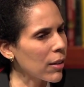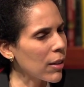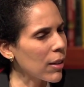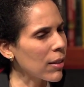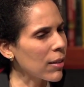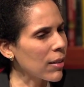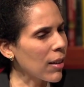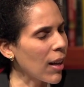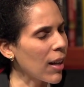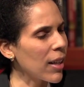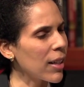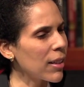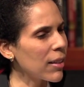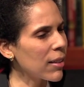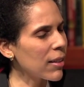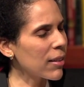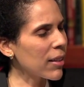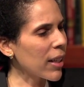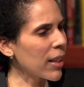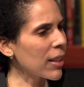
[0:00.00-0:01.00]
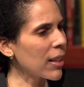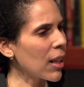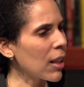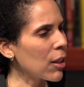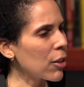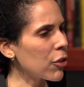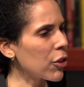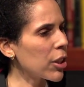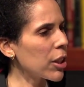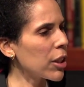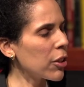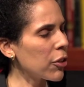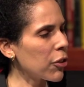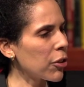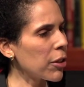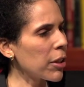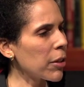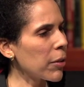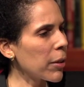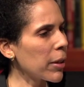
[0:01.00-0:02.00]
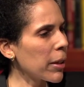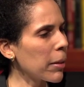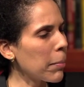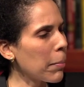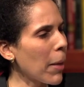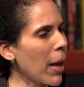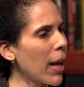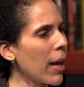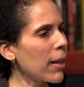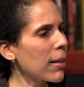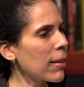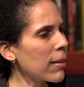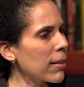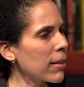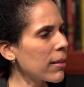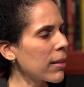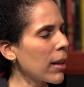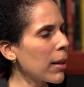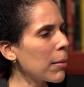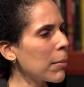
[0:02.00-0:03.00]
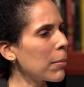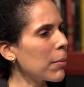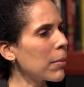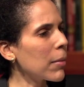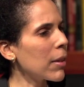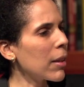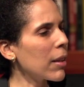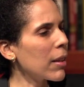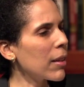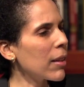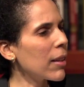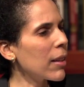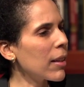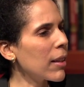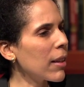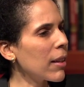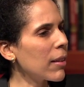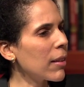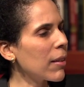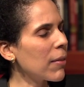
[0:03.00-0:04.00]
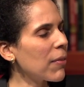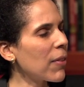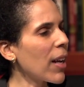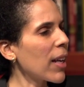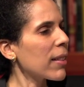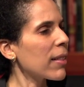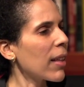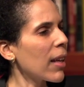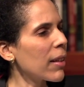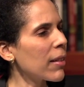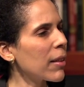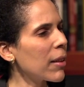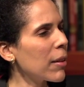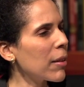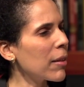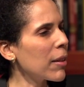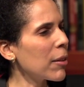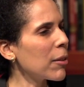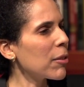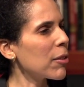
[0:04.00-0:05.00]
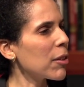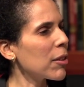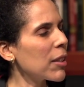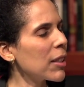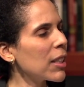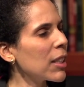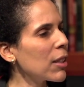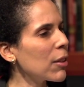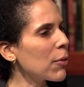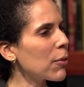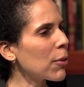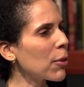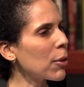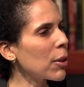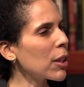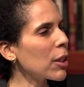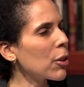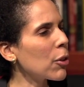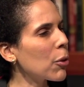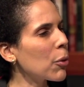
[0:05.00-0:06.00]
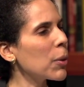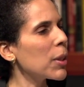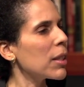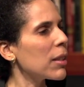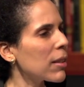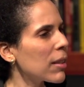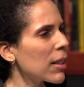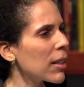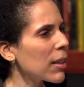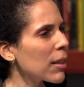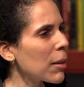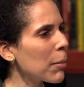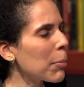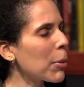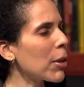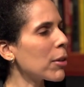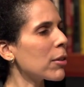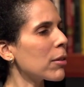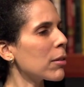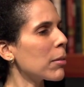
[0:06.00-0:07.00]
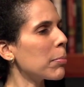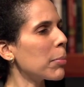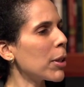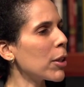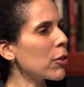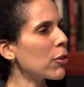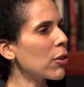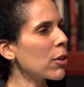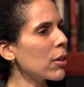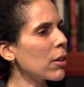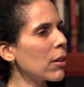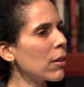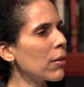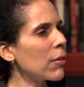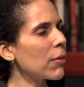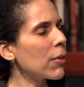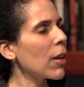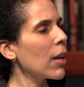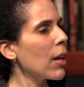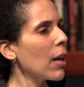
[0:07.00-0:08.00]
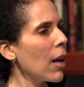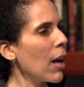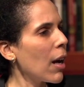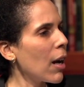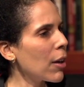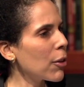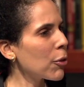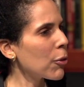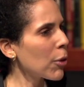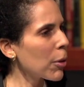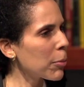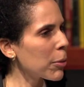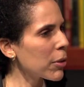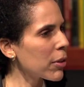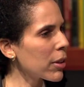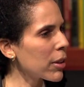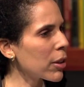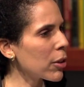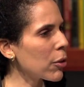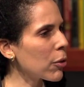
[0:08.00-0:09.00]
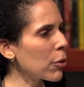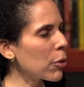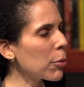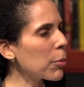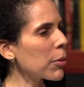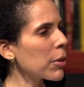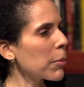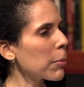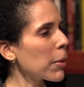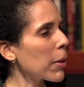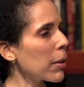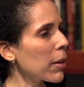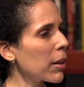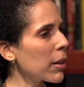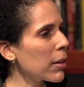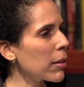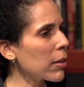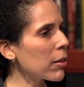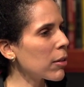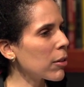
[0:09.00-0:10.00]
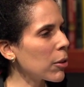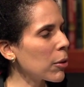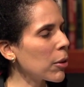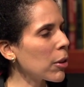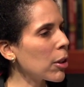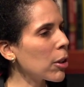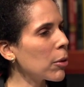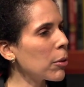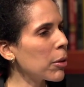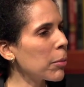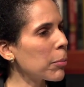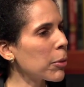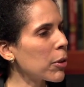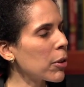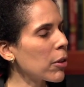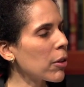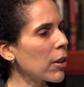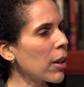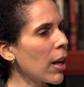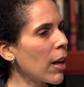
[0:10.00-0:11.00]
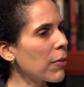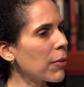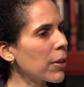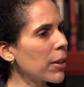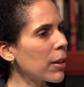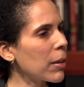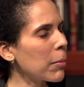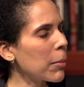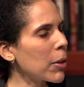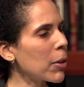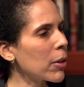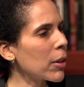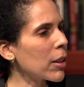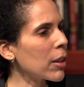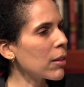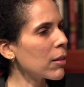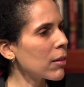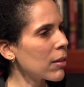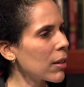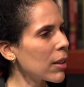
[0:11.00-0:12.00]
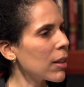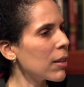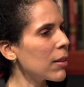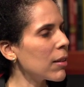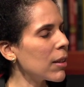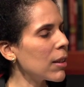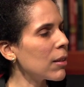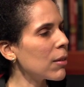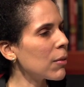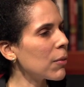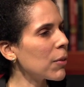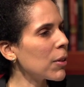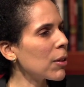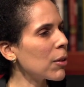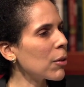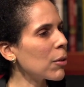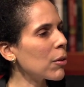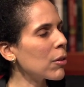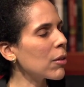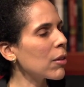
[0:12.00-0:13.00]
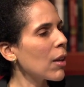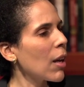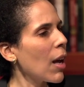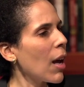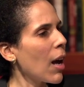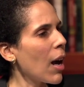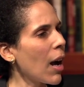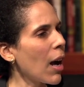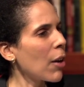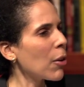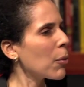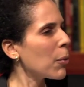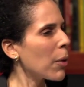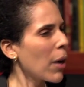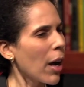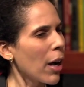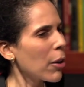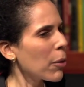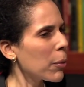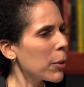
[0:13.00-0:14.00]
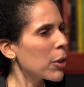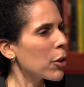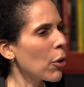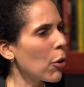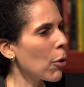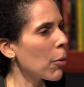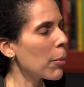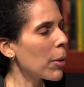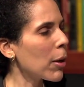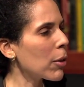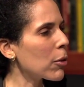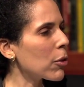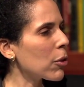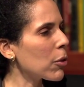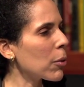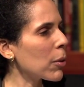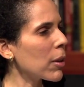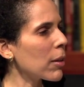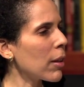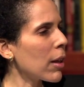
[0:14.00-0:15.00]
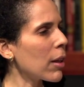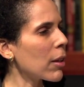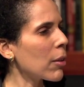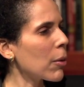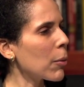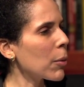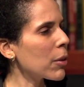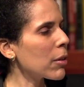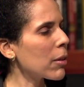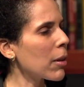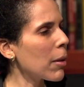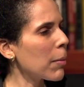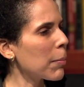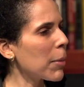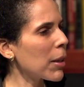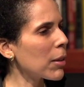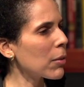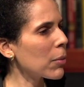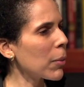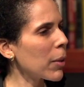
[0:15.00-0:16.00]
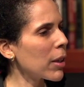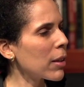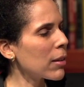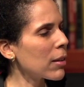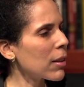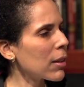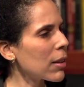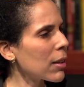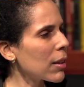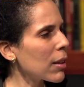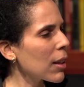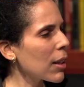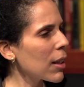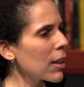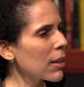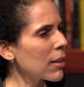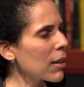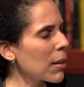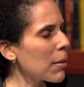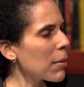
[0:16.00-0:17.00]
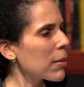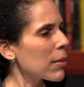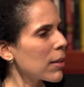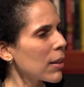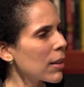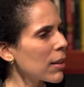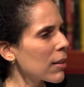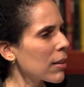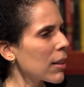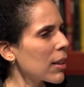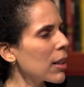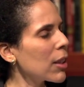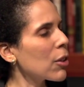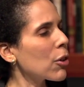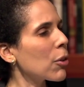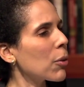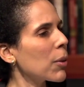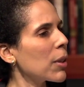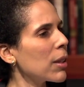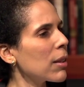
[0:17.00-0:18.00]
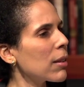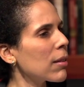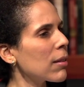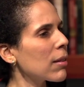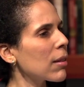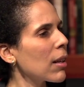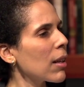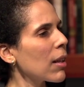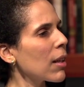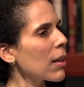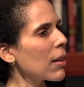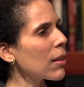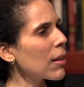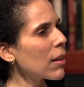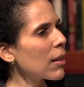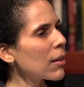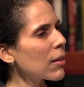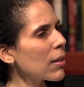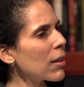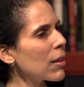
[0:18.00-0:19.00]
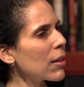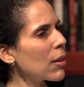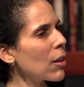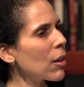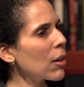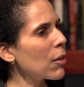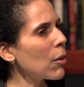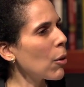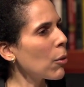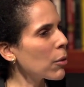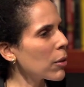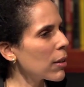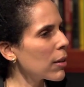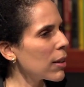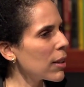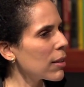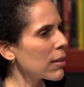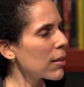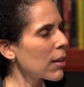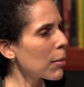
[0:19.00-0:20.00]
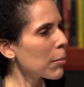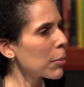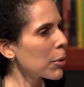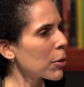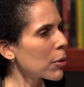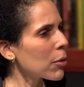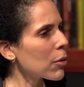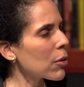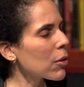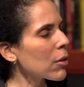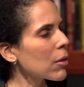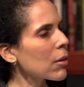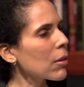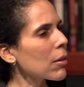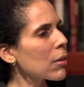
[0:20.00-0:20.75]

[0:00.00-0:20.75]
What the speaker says: science, technology, engineering, and math, STEM, the fact that there's a need for increasing the participation of underrepresented groups, and to include in particular African Americans in these fields? How do we go about doing that? What's the best way to increase these numbers?